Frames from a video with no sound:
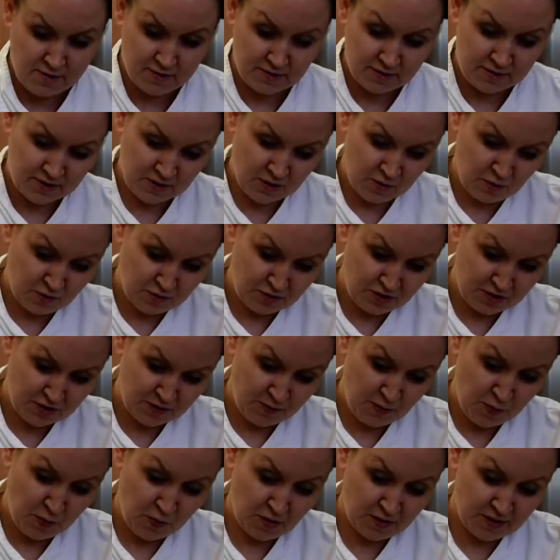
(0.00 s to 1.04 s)
So we'll
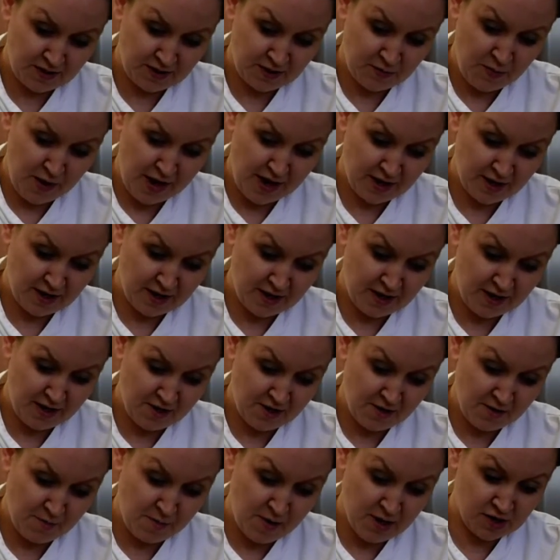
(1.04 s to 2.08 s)
just pour this back in
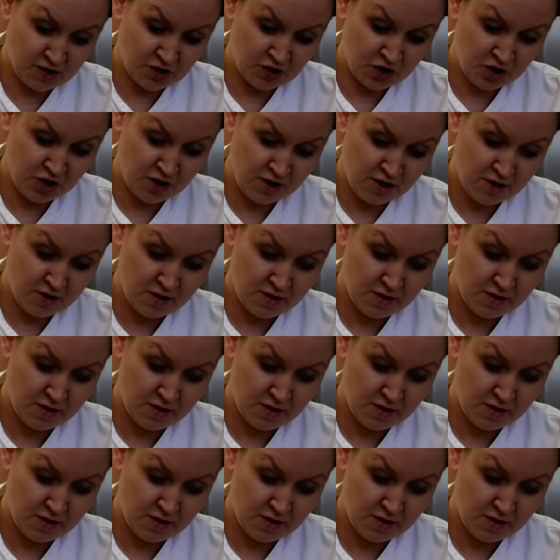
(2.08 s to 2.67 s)
here to measure.